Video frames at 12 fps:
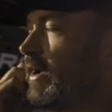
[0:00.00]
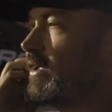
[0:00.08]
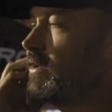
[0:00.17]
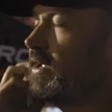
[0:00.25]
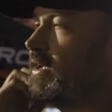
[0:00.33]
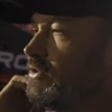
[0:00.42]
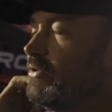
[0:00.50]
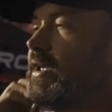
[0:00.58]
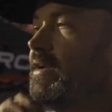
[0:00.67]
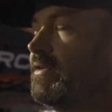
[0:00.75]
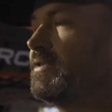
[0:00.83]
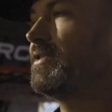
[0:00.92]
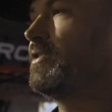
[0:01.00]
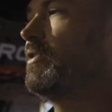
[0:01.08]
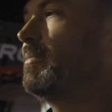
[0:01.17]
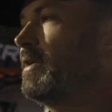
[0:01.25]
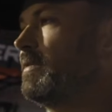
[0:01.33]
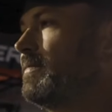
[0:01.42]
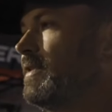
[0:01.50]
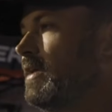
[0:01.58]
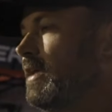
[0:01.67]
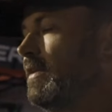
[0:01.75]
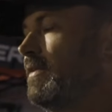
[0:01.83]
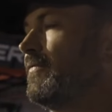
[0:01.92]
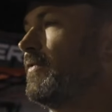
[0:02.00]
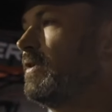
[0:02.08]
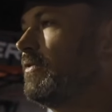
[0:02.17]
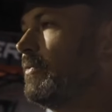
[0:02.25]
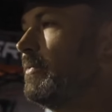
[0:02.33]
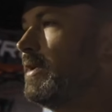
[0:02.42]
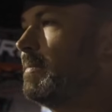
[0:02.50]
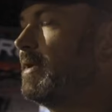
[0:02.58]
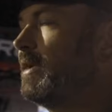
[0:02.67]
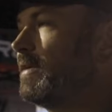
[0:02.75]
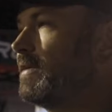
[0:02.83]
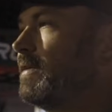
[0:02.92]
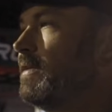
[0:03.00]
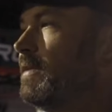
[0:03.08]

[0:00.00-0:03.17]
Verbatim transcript: got uh, two editors on that, that edit the footage when we get back.